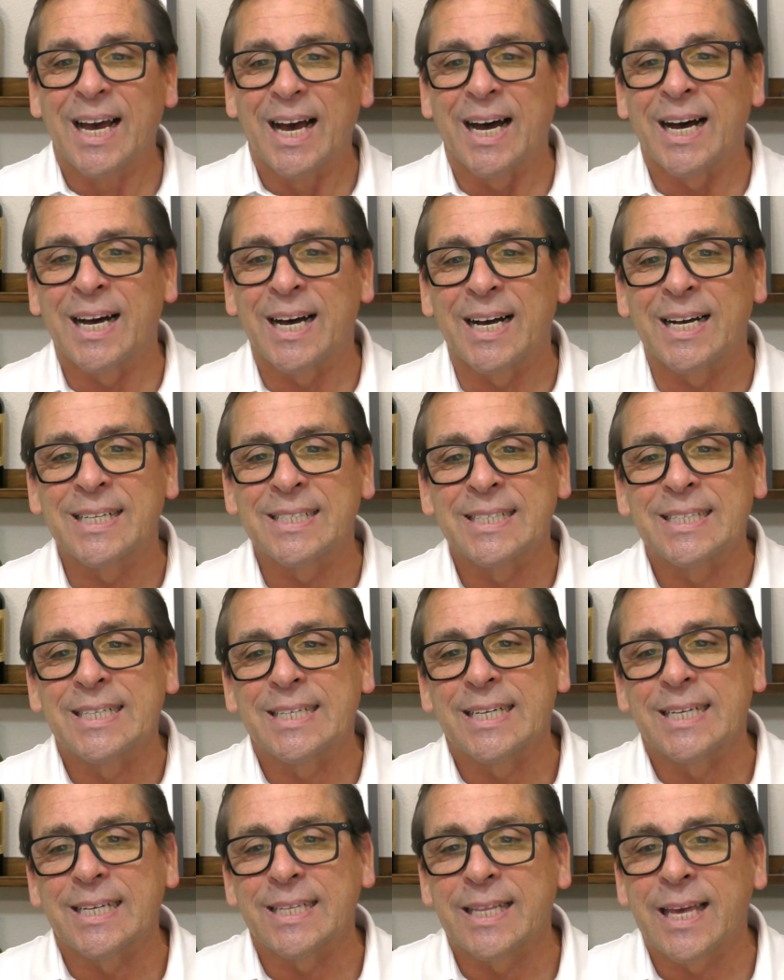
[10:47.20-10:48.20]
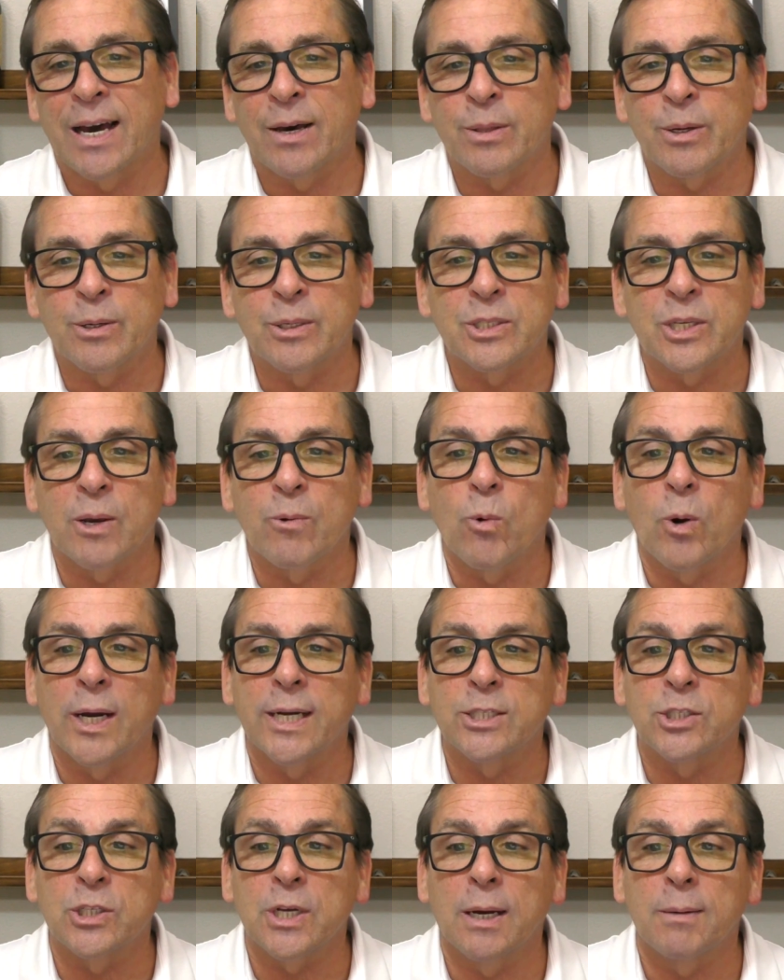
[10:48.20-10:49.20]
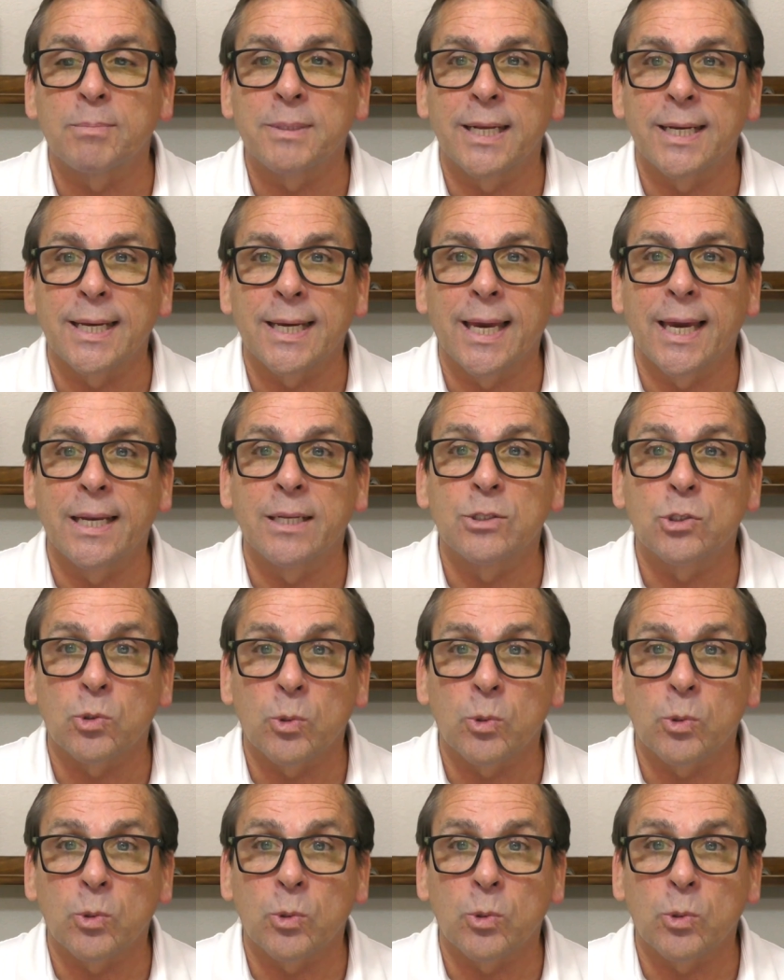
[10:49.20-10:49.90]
now there is a wine shop dedicated